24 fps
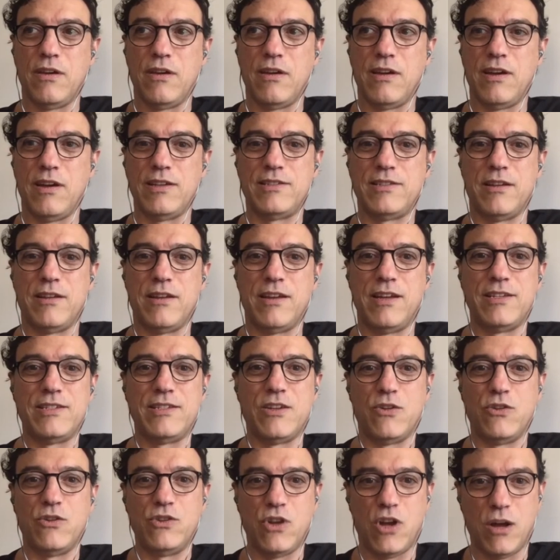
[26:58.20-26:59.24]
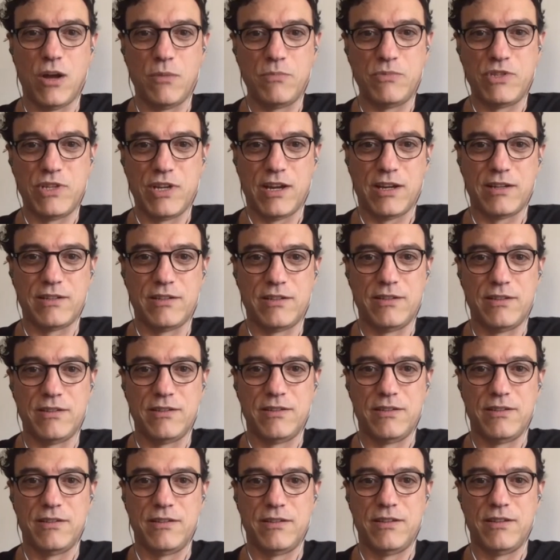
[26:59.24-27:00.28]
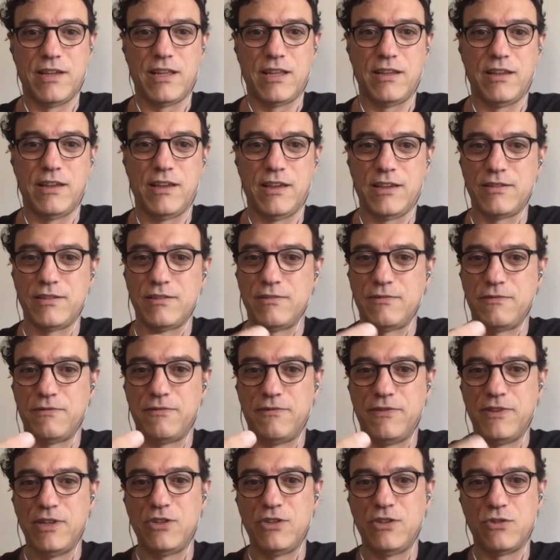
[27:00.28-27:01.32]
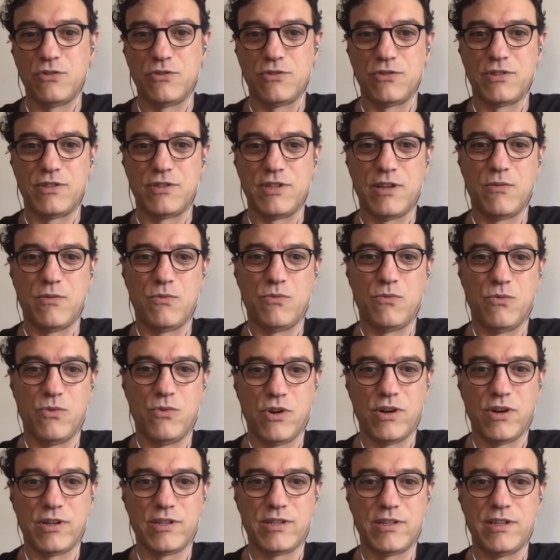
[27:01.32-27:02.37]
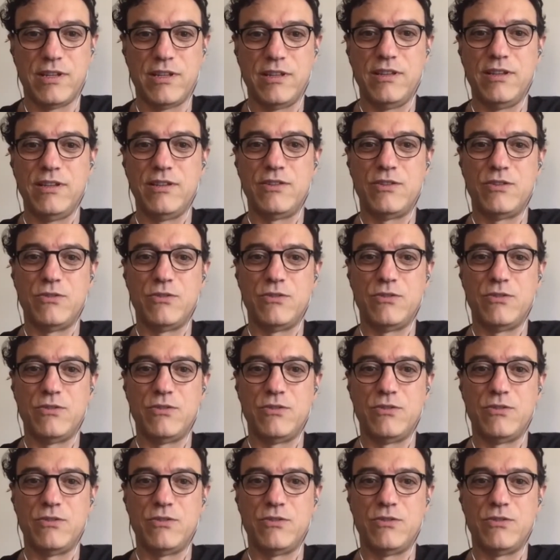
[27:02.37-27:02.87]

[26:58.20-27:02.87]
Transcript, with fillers: as, a, as an object that has features that works and needs